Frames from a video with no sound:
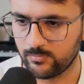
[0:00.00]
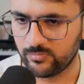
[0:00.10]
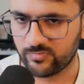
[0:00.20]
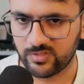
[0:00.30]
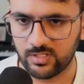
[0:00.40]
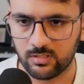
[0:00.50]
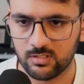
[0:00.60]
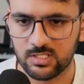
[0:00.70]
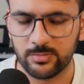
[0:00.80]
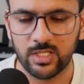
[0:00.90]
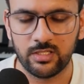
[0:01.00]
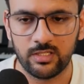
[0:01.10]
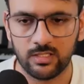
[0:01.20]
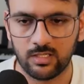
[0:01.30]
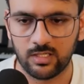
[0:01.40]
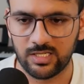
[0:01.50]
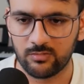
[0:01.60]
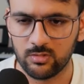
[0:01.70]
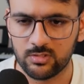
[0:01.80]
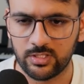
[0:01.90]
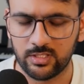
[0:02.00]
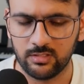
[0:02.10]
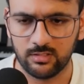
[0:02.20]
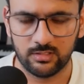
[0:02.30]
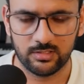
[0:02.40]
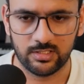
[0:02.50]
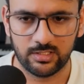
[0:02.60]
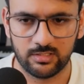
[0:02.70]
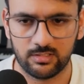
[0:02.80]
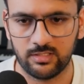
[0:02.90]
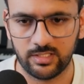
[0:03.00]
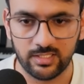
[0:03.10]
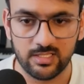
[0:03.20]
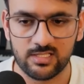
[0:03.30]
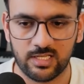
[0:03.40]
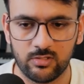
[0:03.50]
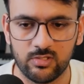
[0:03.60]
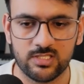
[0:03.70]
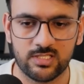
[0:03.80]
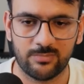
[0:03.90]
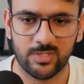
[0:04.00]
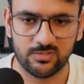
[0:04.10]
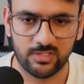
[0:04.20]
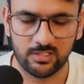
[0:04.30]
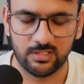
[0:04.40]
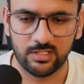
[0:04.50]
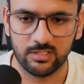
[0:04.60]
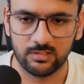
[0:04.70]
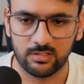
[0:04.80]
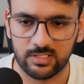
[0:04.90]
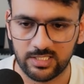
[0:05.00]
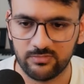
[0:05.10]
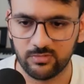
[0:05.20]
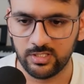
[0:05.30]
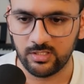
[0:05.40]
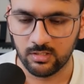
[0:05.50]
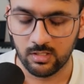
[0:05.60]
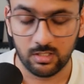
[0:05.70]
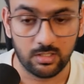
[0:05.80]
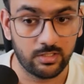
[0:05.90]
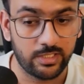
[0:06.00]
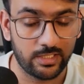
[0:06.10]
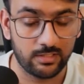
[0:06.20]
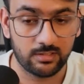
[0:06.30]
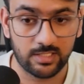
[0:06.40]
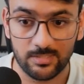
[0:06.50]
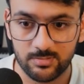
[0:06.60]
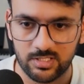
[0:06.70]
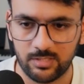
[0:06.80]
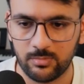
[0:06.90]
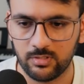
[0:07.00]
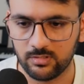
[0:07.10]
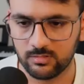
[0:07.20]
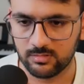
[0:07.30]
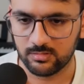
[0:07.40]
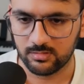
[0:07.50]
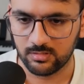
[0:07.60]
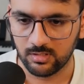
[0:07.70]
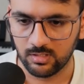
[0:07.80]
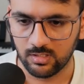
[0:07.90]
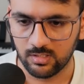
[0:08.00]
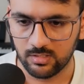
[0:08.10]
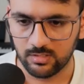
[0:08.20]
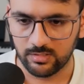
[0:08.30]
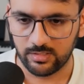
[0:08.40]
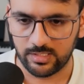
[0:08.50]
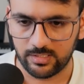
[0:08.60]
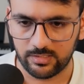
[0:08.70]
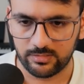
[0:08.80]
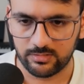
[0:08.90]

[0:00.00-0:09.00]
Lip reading: yeah, similarly, I have also written the LinkedIn scheduling step as well in Typefully in TypeScript. And